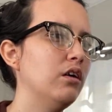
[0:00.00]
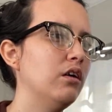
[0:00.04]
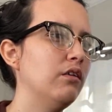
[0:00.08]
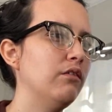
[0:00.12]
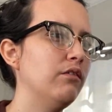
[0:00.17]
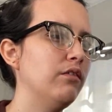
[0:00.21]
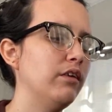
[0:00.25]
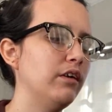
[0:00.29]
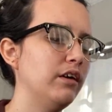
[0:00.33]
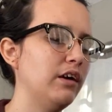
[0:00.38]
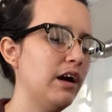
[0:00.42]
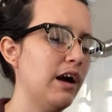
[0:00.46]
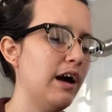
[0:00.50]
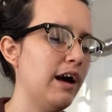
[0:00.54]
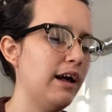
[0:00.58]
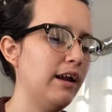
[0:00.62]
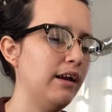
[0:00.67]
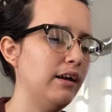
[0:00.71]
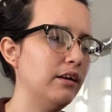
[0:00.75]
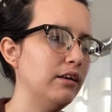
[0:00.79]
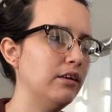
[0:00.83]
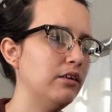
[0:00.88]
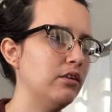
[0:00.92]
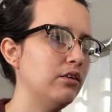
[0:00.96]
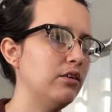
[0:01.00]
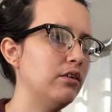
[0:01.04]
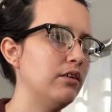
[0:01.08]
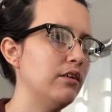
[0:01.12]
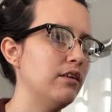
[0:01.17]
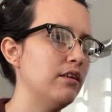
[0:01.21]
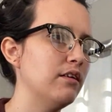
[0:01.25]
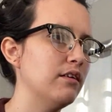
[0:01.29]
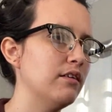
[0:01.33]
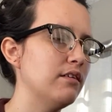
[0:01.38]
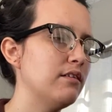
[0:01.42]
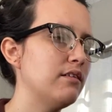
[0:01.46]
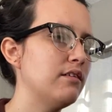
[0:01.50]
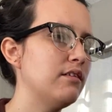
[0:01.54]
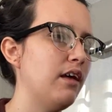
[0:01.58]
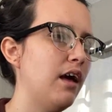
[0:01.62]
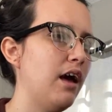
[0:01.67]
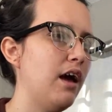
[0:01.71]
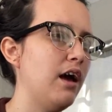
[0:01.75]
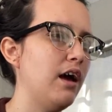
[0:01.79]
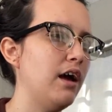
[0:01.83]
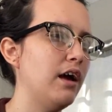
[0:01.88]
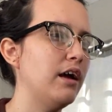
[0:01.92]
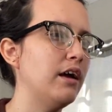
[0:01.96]
of the Calla to the
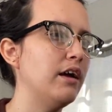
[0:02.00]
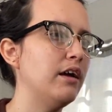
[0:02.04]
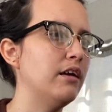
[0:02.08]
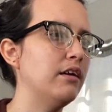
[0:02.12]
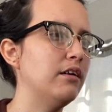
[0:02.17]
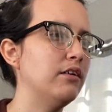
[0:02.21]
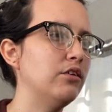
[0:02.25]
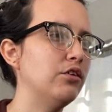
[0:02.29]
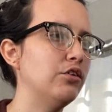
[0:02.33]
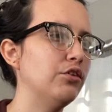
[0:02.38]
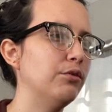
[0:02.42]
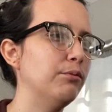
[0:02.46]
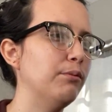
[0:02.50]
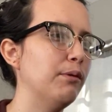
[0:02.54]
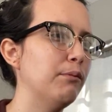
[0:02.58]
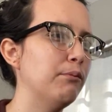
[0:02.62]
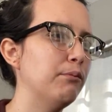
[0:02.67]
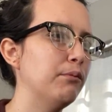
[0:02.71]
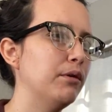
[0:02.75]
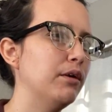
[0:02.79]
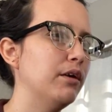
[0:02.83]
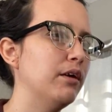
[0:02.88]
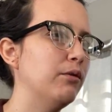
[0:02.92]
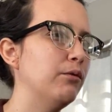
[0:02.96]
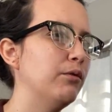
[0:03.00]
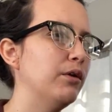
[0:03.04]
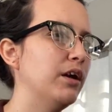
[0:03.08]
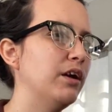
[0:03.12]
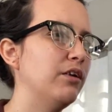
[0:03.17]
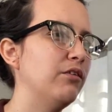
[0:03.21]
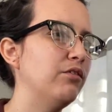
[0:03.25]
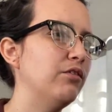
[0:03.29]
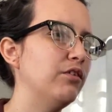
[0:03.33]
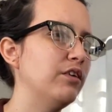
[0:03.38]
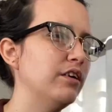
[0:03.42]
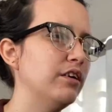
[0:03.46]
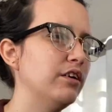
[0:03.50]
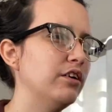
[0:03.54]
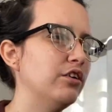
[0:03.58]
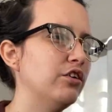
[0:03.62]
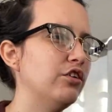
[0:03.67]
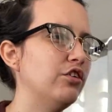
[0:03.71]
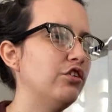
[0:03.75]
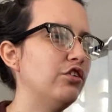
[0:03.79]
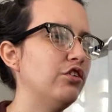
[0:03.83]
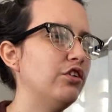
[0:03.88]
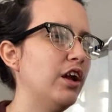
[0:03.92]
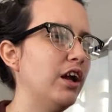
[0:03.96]
side to remember that when I
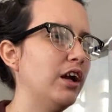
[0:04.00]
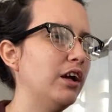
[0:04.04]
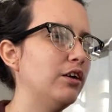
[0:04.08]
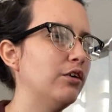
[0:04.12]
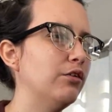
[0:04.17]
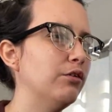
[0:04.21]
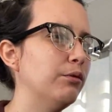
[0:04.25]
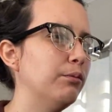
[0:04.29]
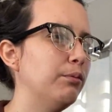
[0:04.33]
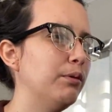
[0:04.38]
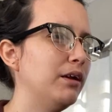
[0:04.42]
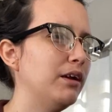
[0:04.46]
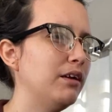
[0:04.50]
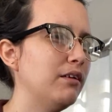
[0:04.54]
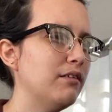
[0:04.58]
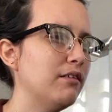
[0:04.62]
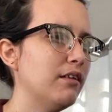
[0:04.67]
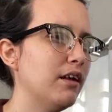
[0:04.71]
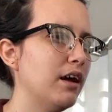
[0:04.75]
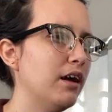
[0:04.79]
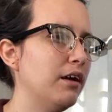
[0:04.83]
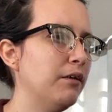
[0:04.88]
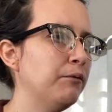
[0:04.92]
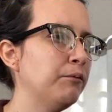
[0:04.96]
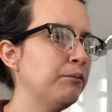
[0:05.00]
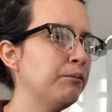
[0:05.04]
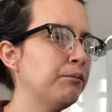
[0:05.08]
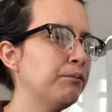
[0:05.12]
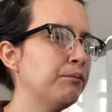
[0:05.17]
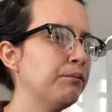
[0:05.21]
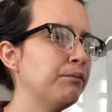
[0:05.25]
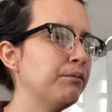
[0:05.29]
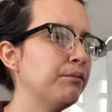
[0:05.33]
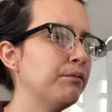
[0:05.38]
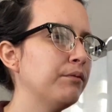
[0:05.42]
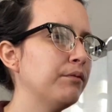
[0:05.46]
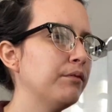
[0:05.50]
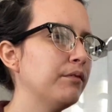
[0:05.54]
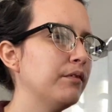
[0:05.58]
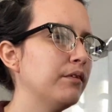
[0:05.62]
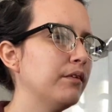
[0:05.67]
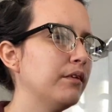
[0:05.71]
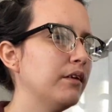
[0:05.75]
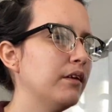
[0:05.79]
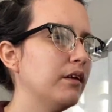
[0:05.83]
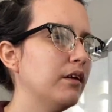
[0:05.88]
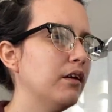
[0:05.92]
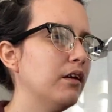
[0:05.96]
finished I could replace that.
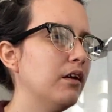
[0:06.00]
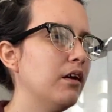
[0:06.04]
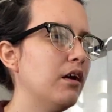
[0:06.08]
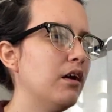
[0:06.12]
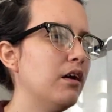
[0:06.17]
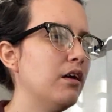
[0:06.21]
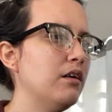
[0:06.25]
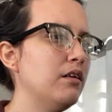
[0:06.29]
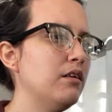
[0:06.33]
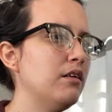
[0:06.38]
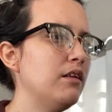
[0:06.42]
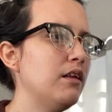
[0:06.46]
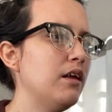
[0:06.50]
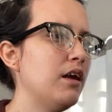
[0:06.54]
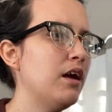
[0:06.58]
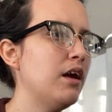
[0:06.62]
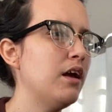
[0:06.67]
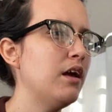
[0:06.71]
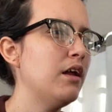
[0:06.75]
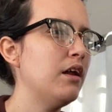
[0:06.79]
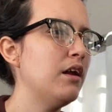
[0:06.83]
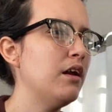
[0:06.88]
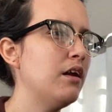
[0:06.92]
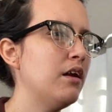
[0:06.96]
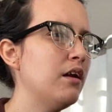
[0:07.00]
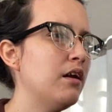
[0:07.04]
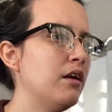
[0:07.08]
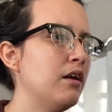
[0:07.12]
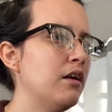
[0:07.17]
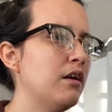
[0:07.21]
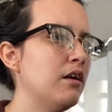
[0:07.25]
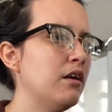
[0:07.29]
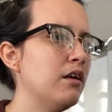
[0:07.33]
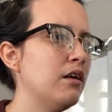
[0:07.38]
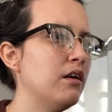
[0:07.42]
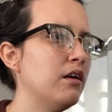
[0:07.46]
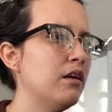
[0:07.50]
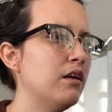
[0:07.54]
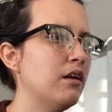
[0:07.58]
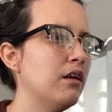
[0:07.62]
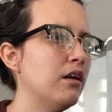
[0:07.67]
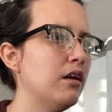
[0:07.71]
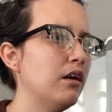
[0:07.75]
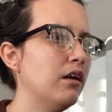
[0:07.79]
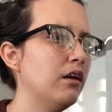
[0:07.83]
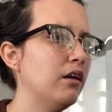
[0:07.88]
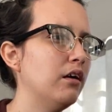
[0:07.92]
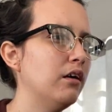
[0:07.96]
And then,
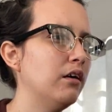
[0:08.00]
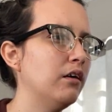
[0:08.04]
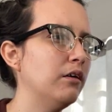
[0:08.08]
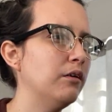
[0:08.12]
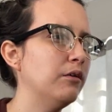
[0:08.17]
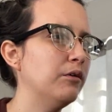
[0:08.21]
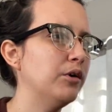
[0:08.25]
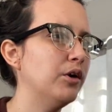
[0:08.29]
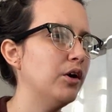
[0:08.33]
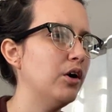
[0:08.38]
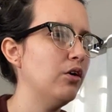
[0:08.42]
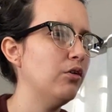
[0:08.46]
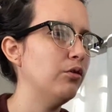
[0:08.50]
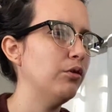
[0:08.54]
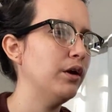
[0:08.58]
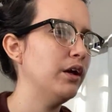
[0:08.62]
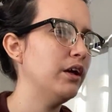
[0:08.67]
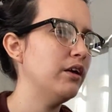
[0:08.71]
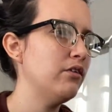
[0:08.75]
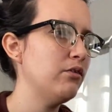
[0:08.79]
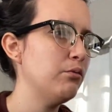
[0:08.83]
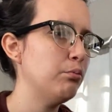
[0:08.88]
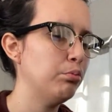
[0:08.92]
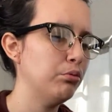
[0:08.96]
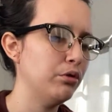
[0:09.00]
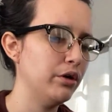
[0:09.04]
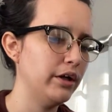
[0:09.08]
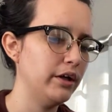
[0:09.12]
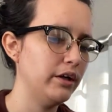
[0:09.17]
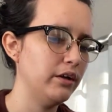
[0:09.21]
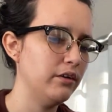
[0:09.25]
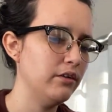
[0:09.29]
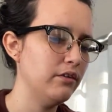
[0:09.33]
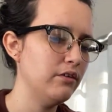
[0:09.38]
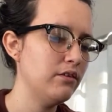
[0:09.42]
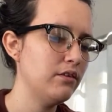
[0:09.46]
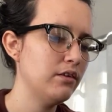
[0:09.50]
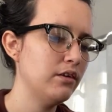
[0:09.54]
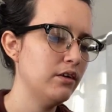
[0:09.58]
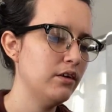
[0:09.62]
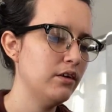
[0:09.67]
uh, oh, here's Breakers.